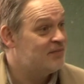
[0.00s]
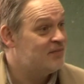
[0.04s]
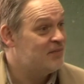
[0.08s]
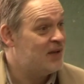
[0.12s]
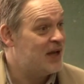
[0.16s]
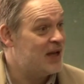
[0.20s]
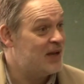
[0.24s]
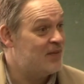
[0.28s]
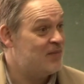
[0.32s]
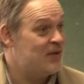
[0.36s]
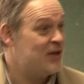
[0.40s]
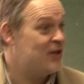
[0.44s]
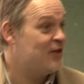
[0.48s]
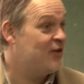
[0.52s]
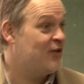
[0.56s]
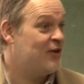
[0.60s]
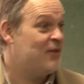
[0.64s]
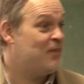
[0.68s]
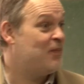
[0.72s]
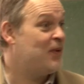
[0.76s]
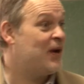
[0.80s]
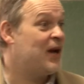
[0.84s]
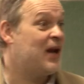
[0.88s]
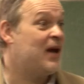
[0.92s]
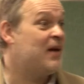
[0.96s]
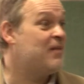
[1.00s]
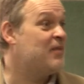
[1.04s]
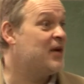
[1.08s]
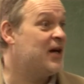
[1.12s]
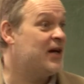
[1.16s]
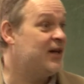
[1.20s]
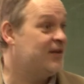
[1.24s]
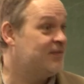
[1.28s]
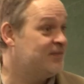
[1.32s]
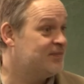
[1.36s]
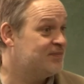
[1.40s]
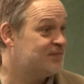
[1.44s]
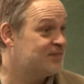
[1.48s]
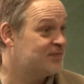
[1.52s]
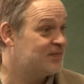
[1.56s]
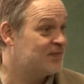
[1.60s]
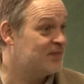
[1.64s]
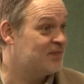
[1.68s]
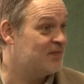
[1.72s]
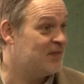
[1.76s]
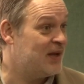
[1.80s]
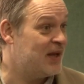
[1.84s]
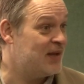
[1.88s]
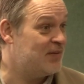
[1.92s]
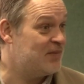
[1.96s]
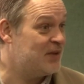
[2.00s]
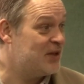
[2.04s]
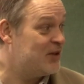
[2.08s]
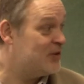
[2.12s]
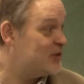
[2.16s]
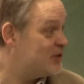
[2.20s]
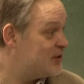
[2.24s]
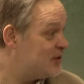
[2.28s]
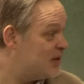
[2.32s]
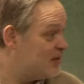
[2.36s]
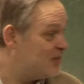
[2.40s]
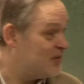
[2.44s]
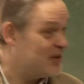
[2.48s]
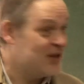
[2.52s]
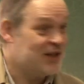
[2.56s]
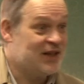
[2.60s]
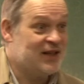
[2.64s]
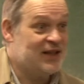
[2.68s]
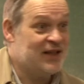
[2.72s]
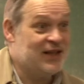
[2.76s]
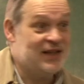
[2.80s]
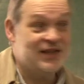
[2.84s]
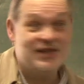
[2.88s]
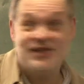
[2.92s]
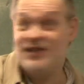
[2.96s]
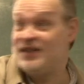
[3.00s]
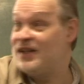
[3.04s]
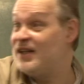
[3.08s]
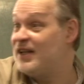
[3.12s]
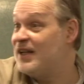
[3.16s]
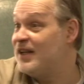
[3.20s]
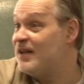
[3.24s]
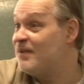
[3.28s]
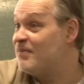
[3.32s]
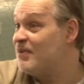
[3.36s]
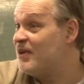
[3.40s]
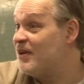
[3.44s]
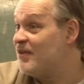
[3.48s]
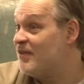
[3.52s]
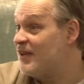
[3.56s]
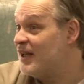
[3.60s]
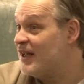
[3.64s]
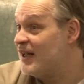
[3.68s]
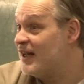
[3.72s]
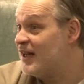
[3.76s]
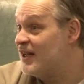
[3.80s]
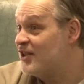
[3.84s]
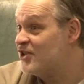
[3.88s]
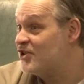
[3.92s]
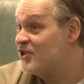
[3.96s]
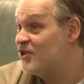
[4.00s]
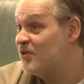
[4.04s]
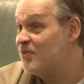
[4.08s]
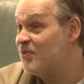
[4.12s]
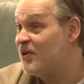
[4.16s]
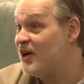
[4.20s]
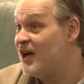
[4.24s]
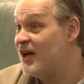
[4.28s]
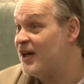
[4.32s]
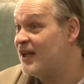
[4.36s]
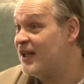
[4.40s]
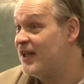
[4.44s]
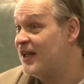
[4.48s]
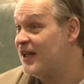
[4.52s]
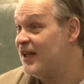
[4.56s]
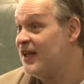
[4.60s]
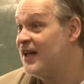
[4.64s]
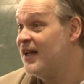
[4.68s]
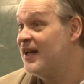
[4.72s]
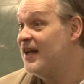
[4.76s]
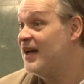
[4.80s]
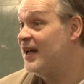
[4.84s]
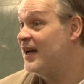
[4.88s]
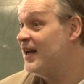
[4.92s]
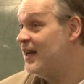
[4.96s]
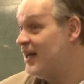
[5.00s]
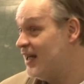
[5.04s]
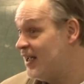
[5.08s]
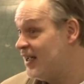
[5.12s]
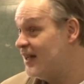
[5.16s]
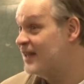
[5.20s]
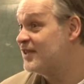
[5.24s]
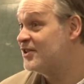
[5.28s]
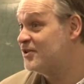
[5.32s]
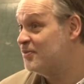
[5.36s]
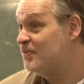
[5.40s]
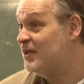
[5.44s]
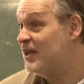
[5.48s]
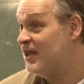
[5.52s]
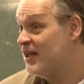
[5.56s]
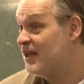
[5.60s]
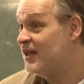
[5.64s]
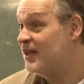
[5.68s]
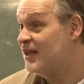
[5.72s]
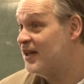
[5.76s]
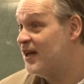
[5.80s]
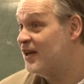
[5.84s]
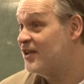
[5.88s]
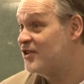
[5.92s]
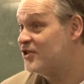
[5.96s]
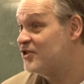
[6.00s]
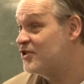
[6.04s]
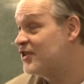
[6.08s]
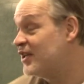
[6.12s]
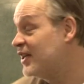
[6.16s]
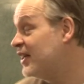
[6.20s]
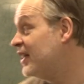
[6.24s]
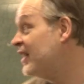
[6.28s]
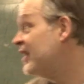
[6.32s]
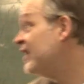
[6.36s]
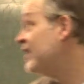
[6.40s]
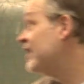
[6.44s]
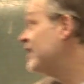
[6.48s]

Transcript: Maybe you're a plumber, maybe you're someone that needs a little bit of English, you're working in an English-speaking country,